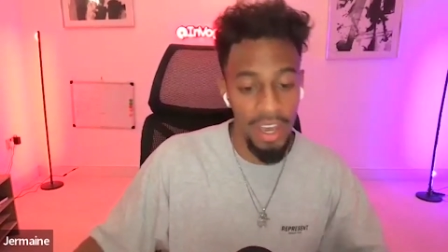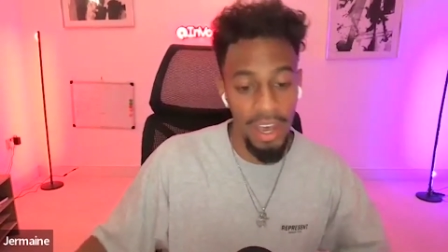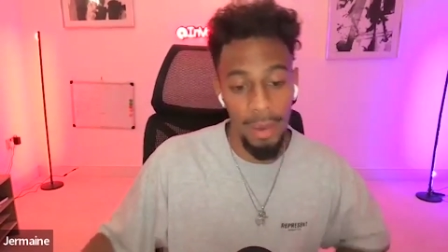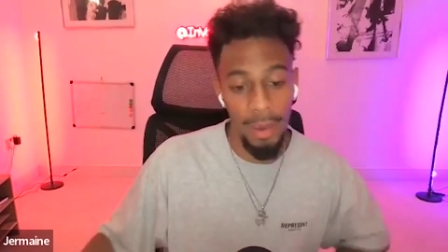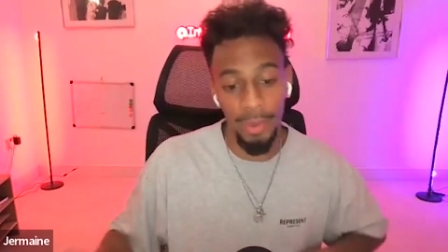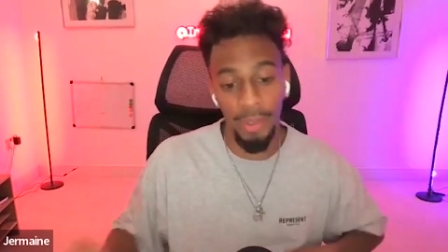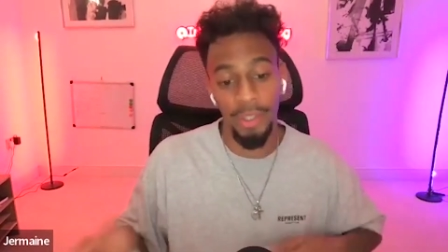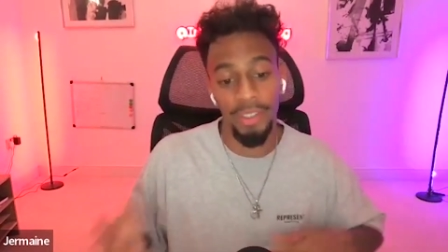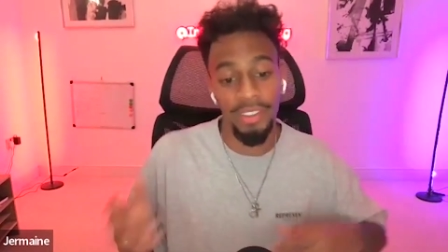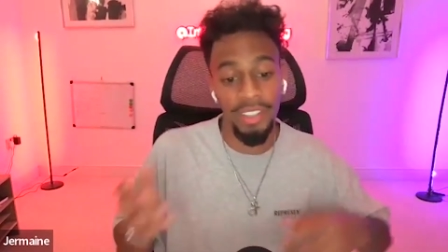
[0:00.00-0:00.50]

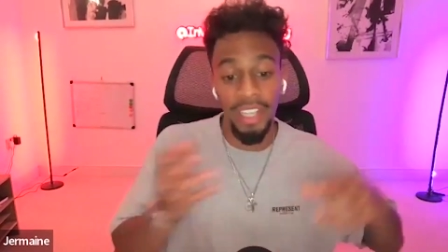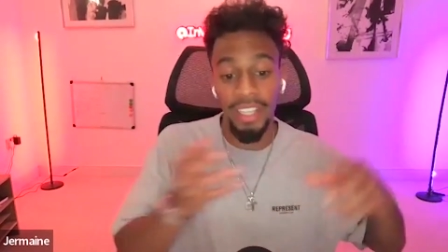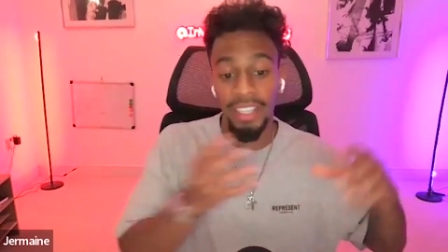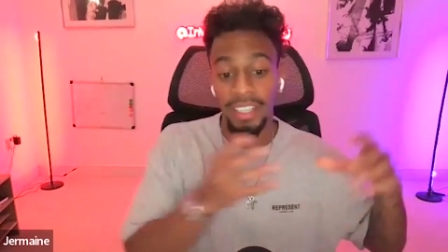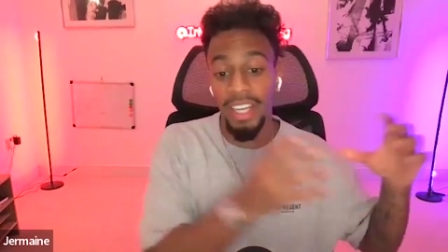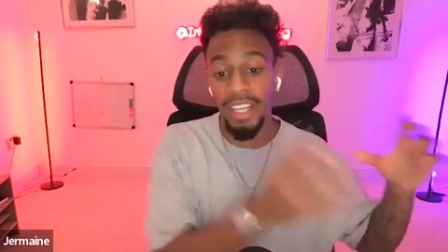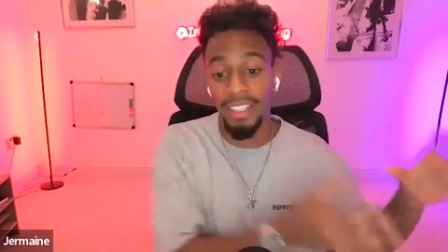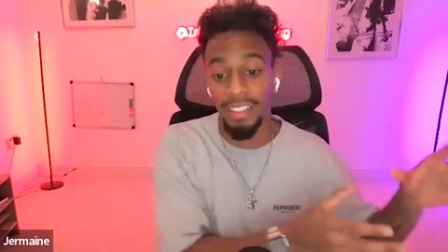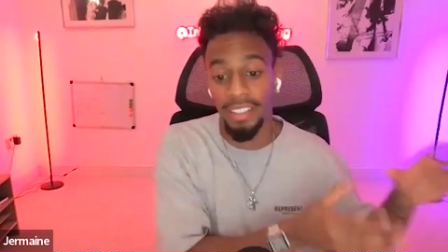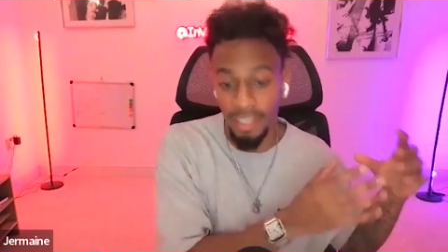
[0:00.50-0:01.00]
And because I had a
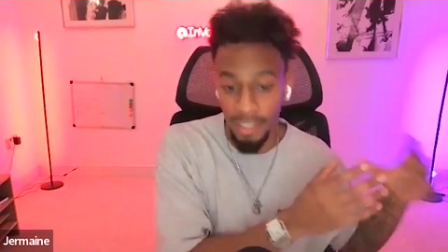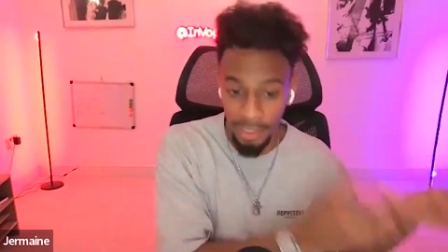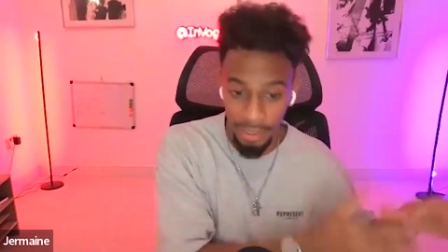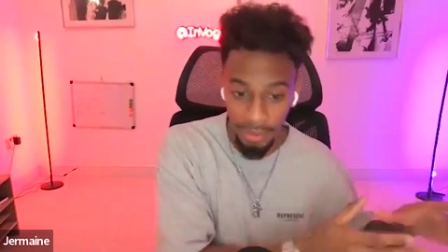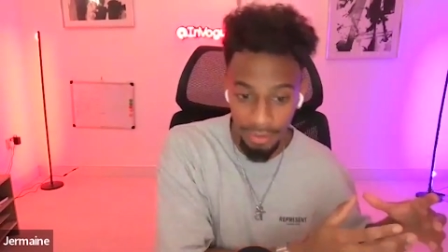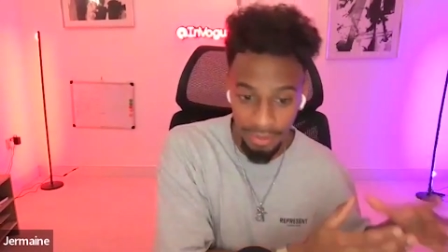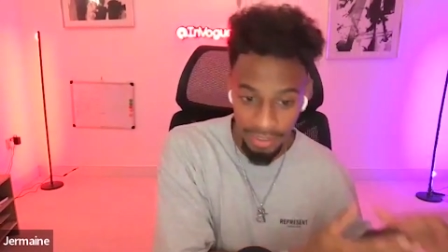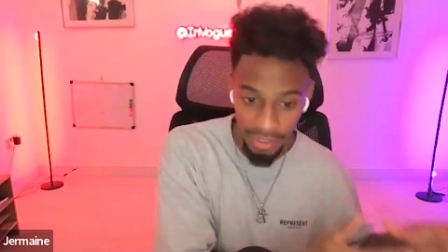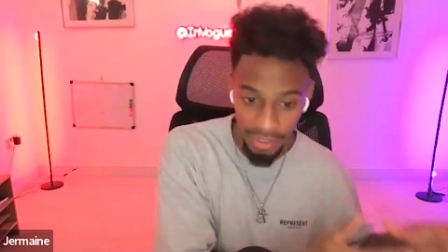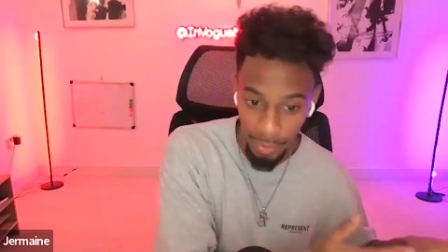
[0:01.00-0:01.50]
case study
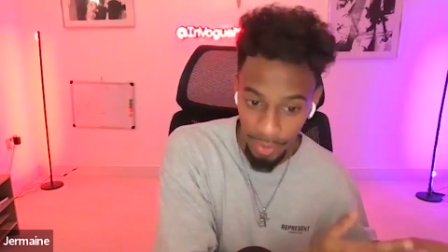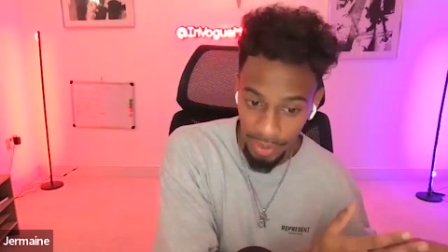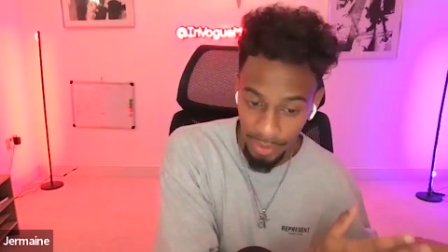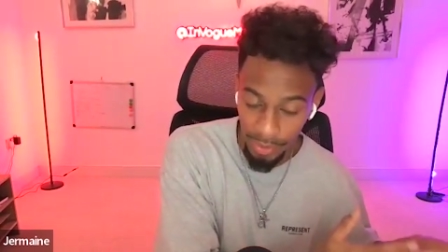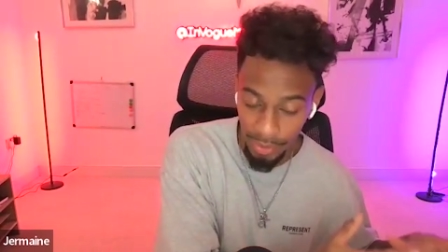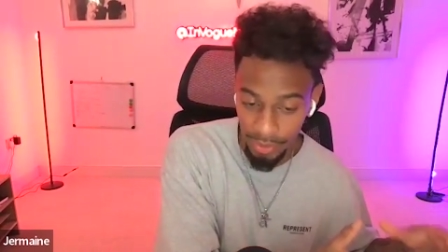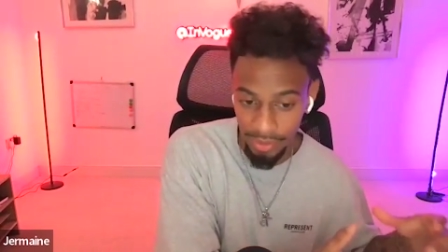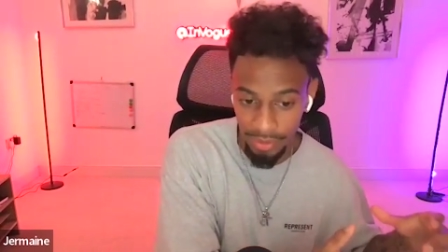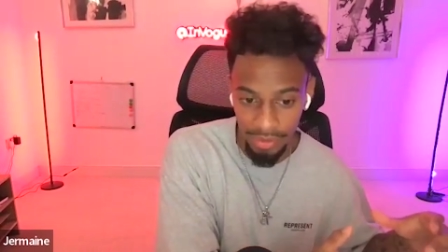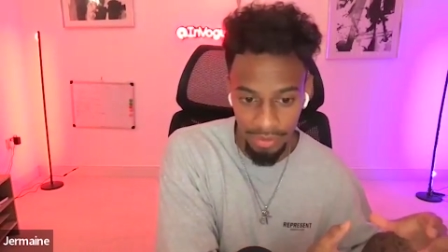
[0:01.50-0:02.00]
of
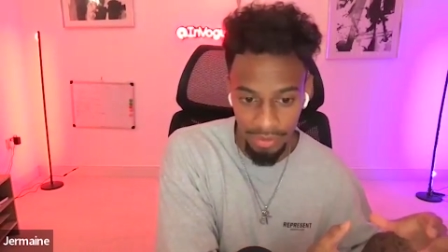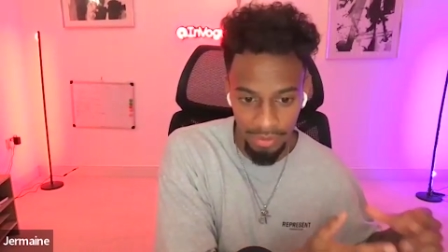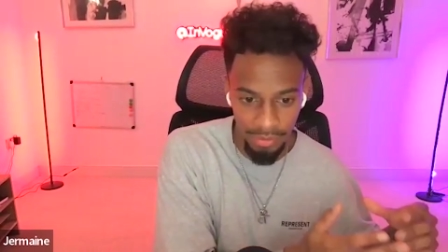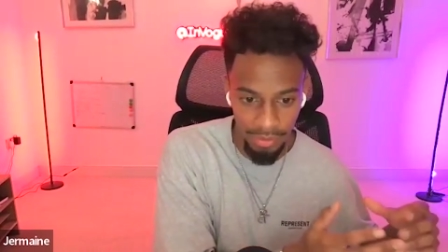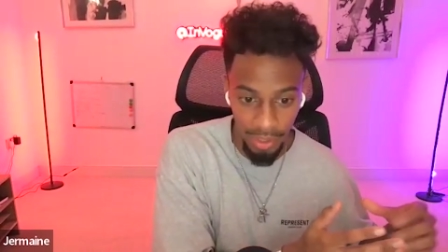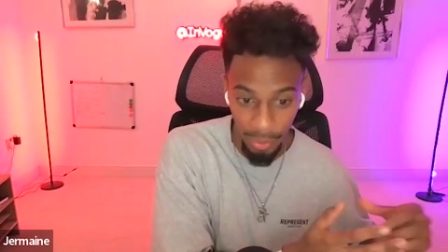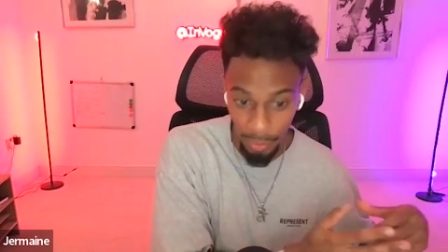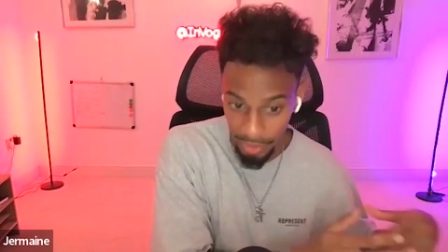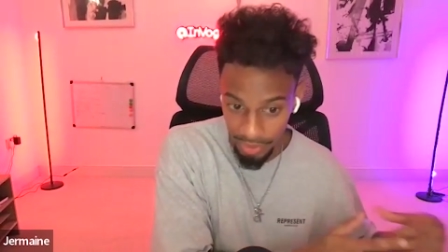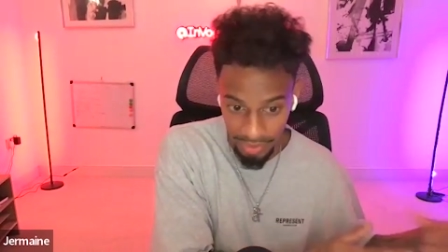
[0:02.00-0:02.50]
someone
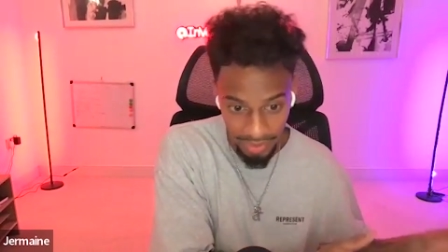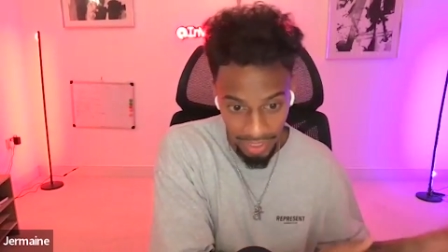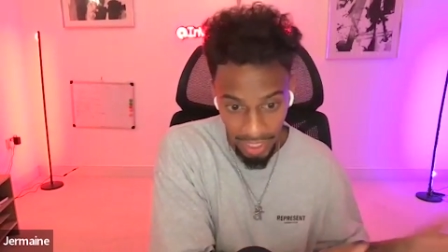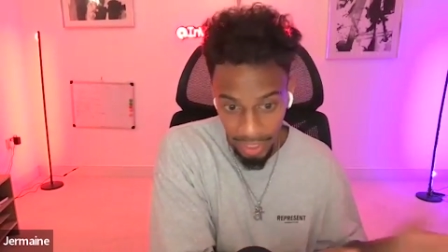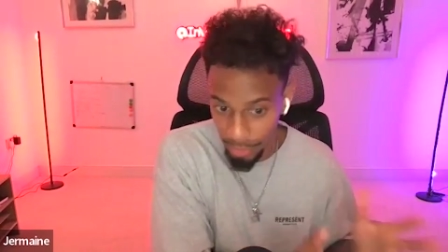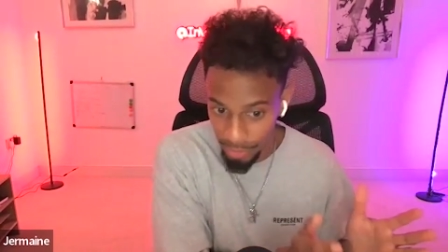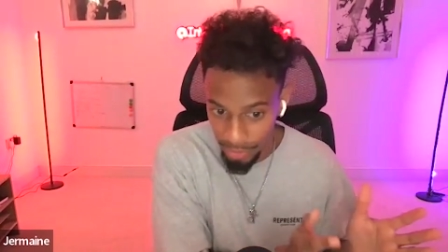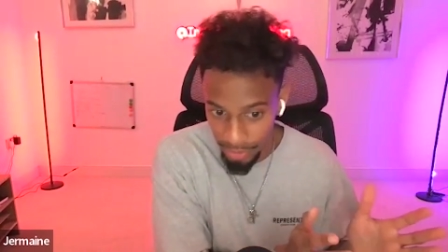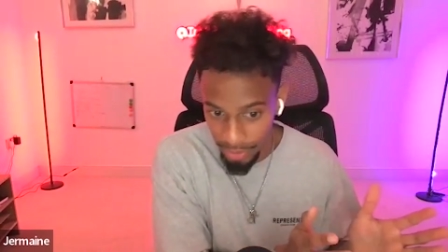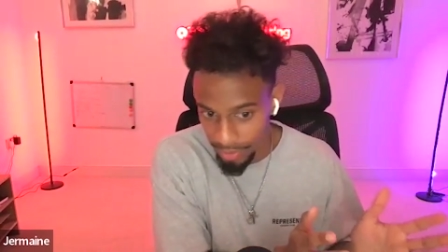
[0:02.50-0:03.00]
that we
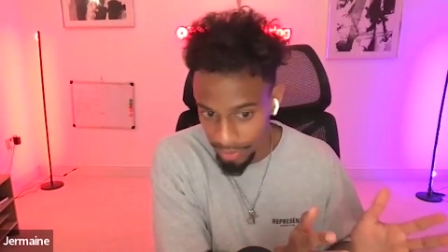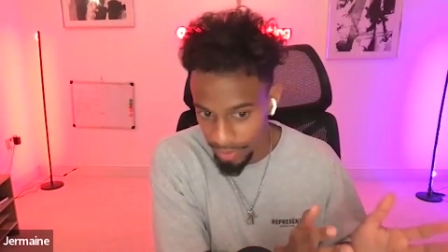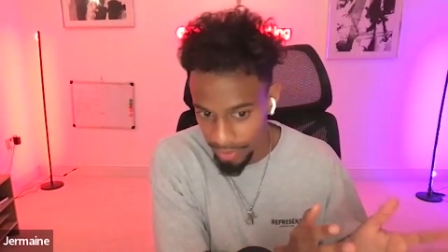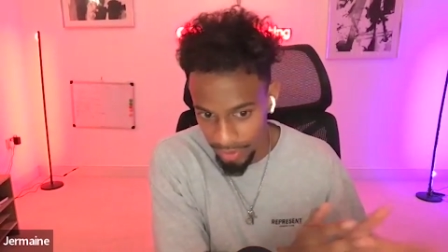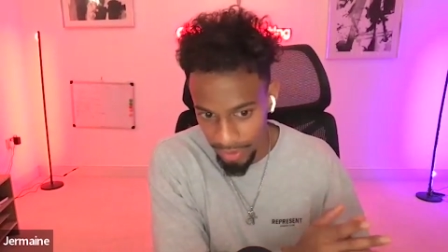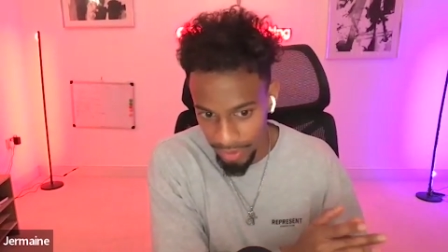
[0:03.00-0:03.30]
scaled,